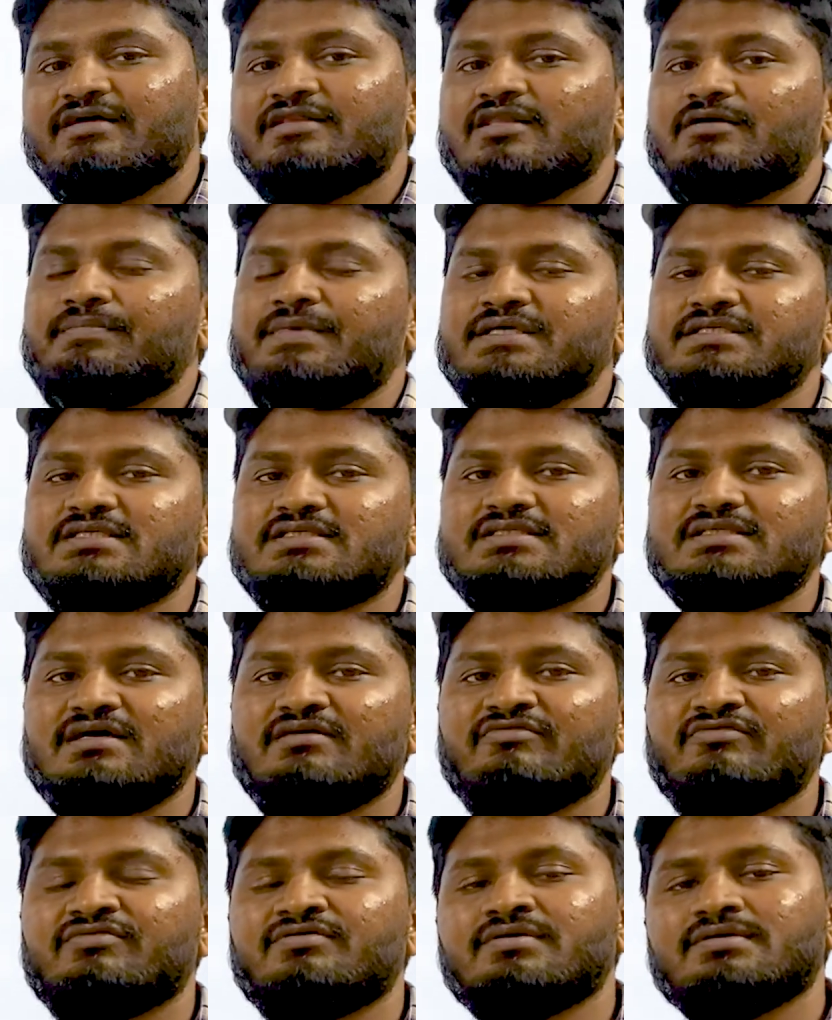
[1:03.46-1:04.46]
on the basis
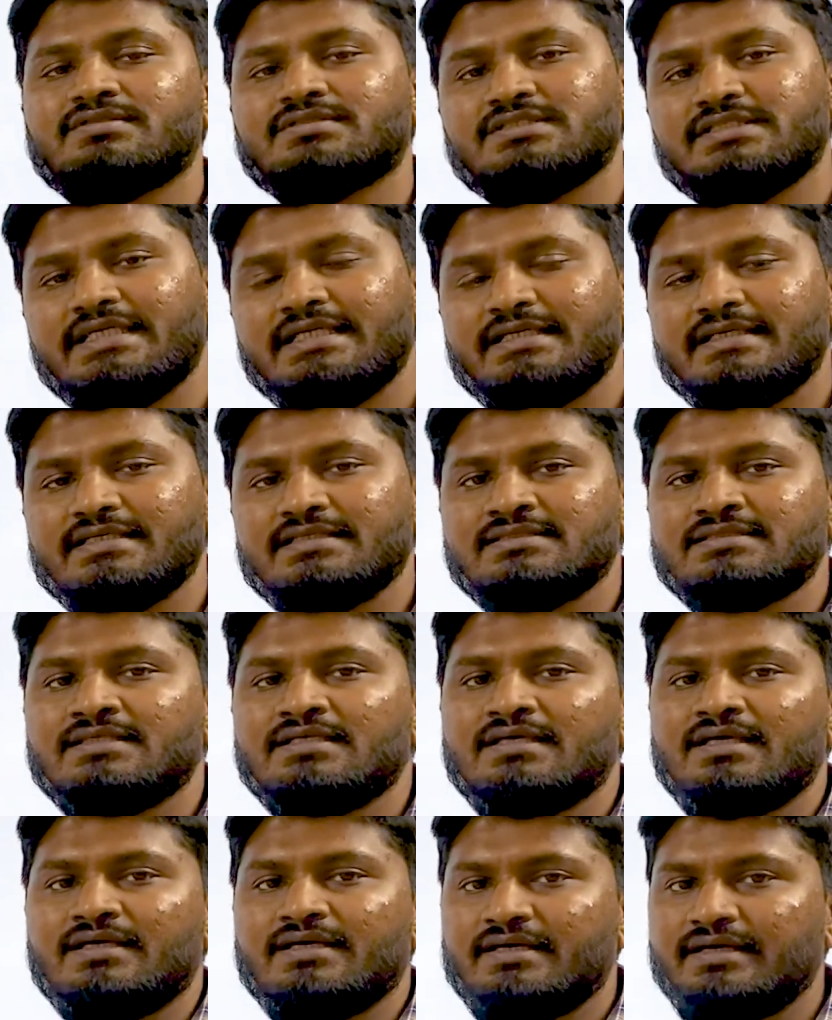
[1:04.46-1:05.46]
of status,
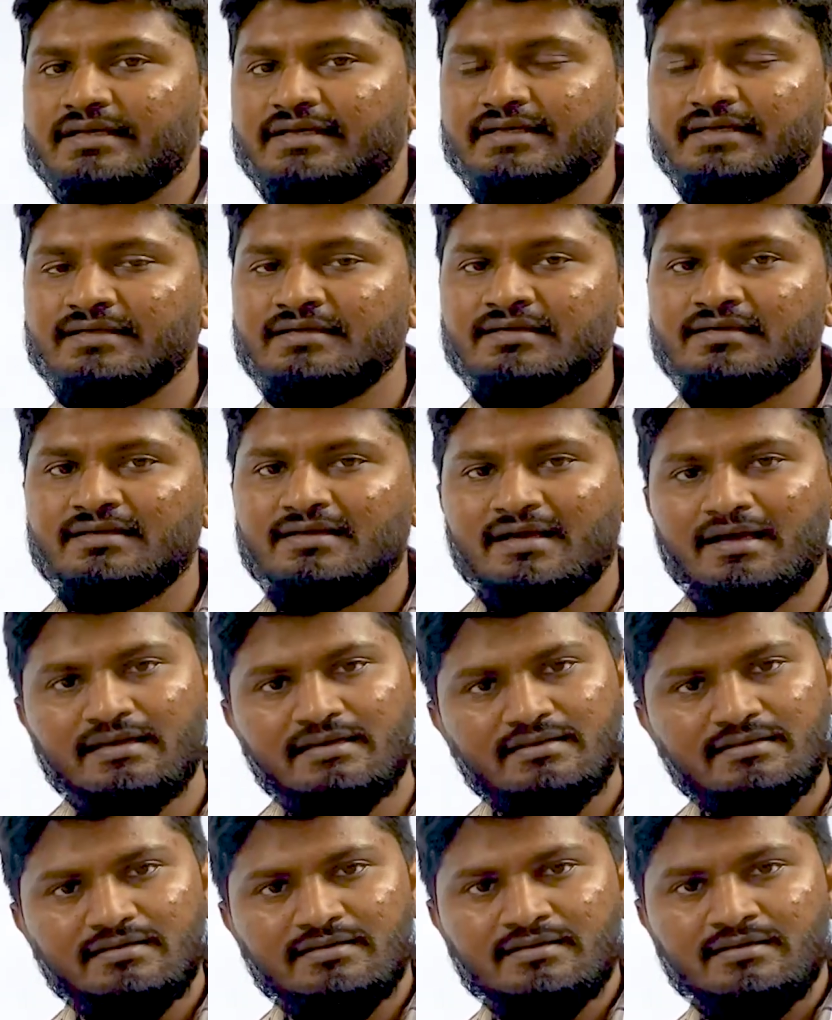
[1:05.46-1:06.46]
creed,
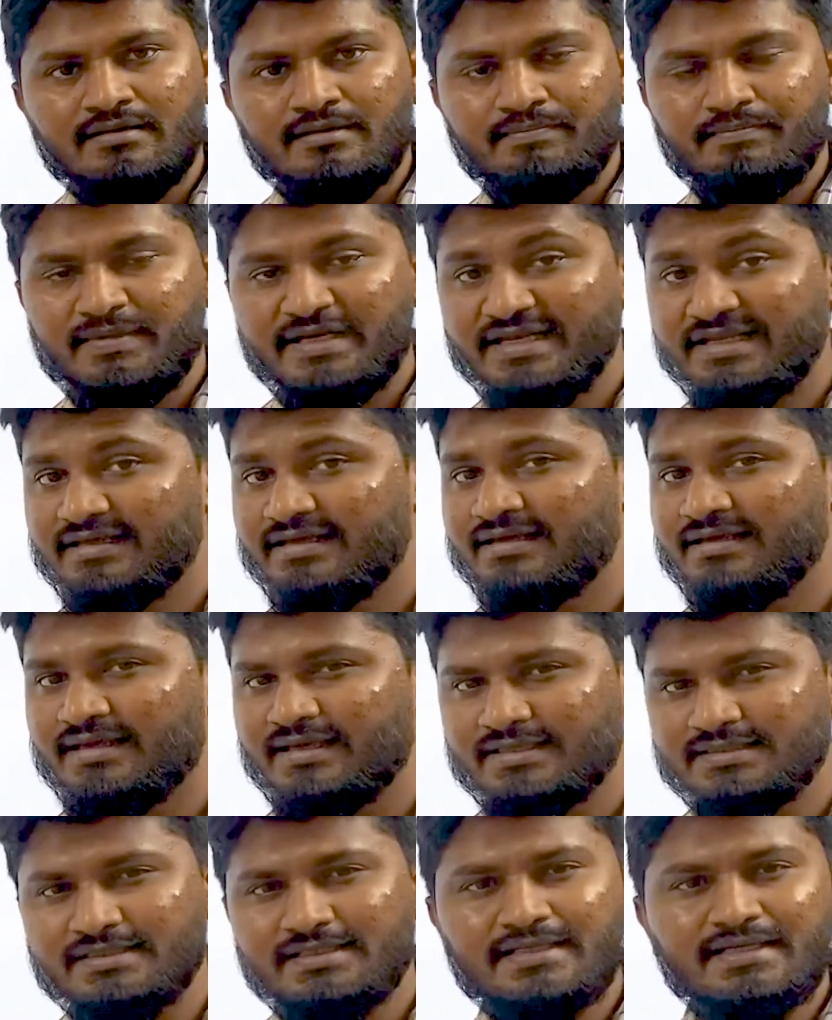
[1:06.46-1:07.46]
color, money,
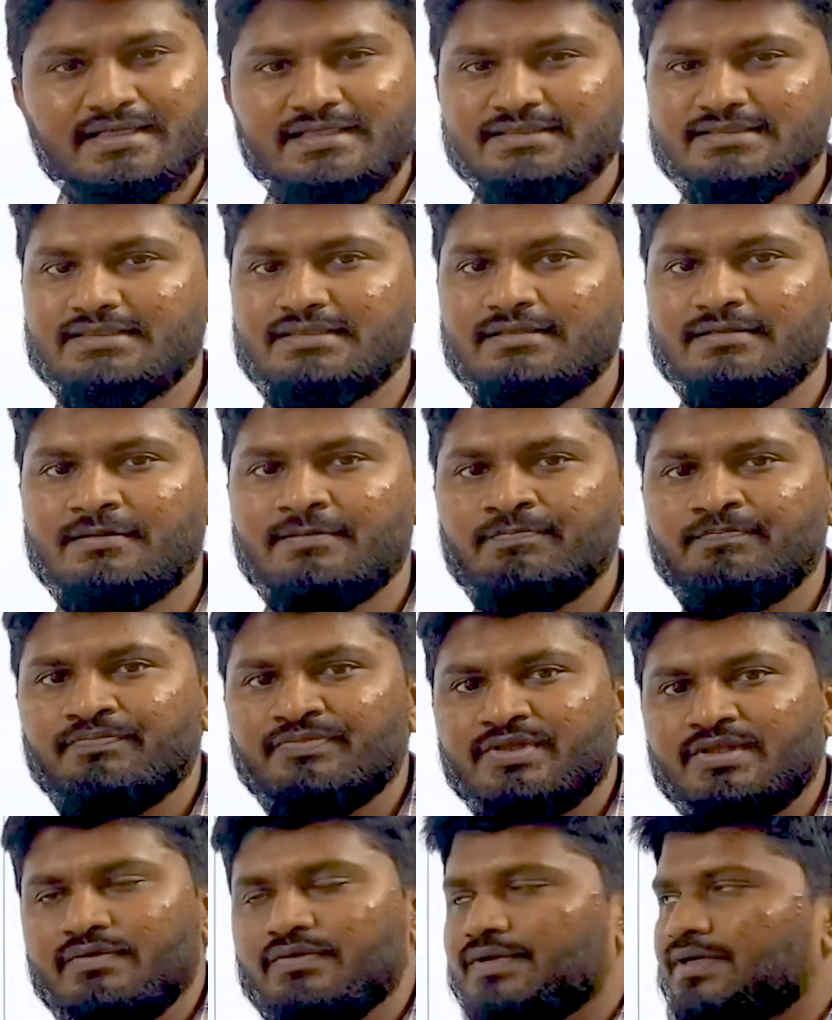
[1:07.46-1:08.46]
etc. etc.
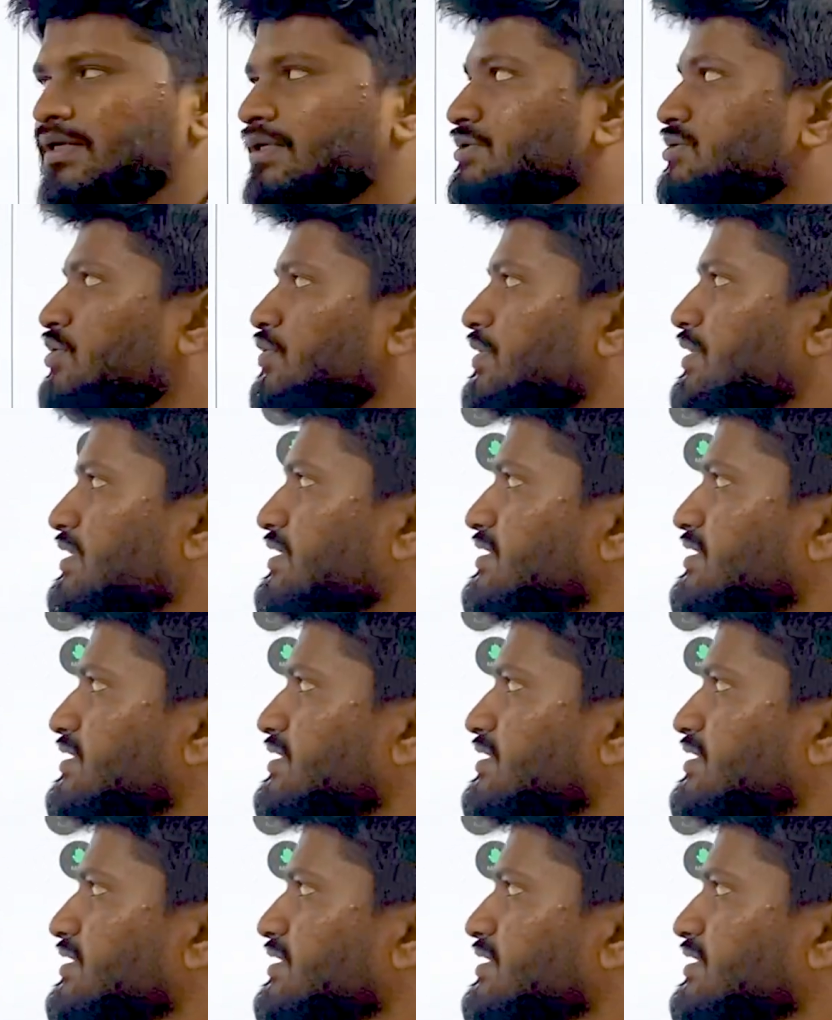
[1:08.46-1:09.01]
Okay, so we will